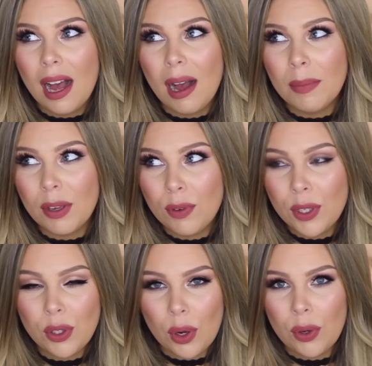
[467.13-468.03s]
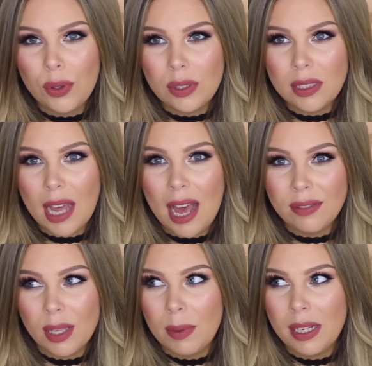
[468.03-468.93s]
If we don't have
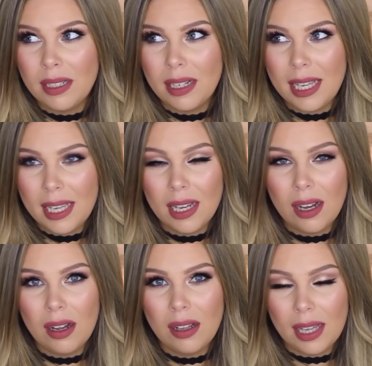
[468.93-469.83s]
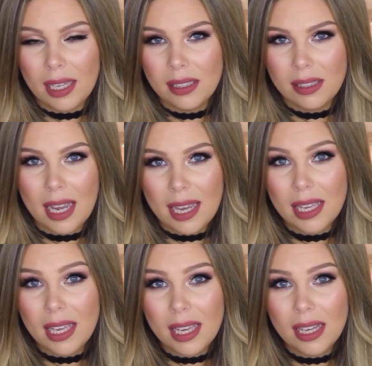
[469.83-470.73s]
someone here, like,
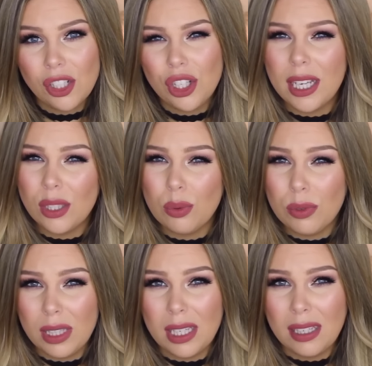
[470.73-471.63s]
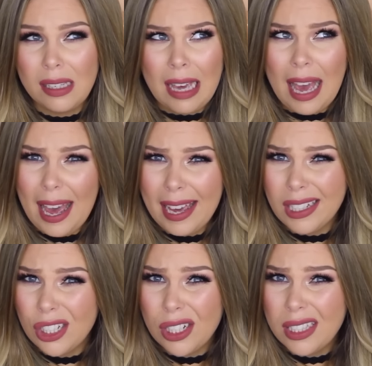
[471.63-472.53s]
staying here, she gets really
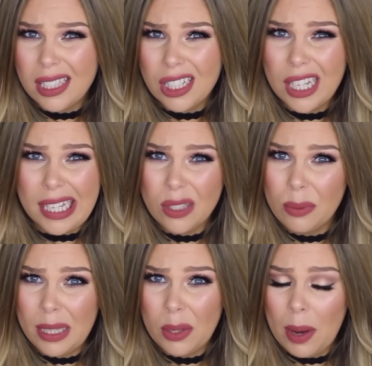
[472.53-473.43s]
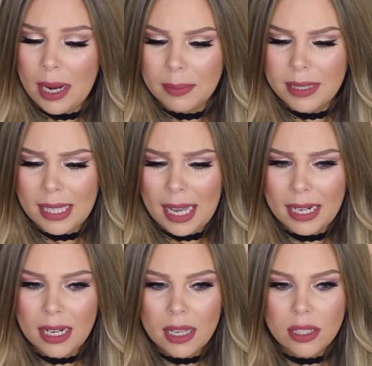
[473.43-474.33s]
anxious and she gets really quite
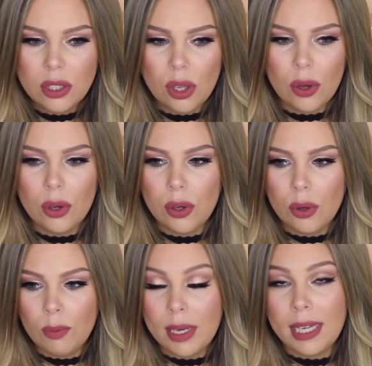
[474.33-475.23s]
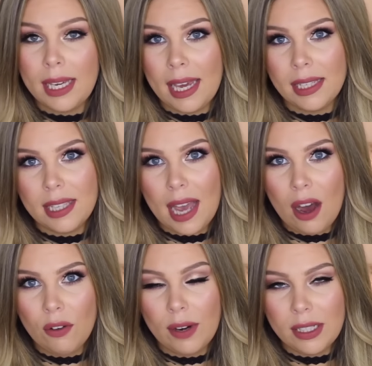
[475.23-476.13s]
upset. So we get
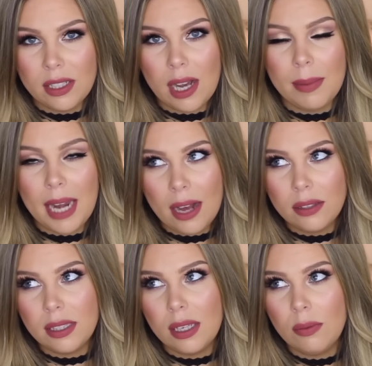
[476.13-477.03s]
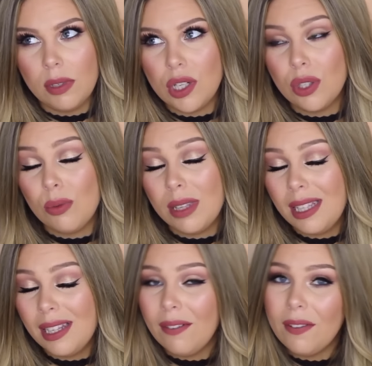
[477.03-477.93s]
our friend to come and house sit, which is
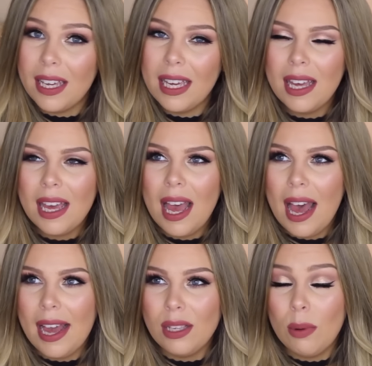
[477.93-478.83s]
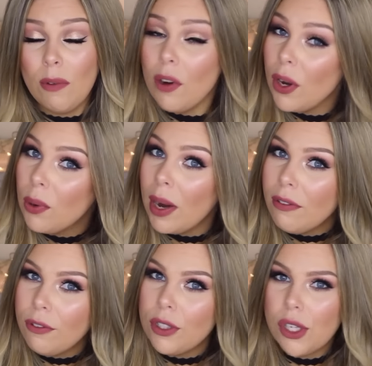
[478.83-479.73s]
really lovely. And we're very
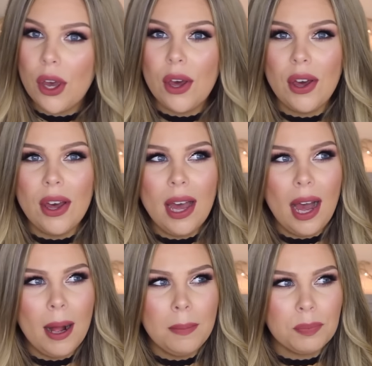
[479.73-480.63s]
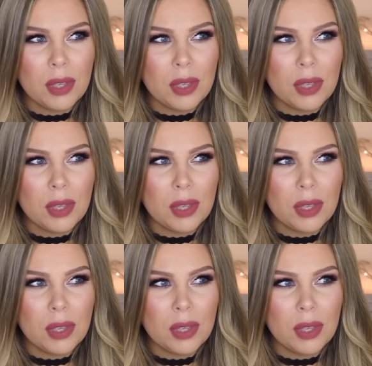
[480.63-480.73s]
grateful to her.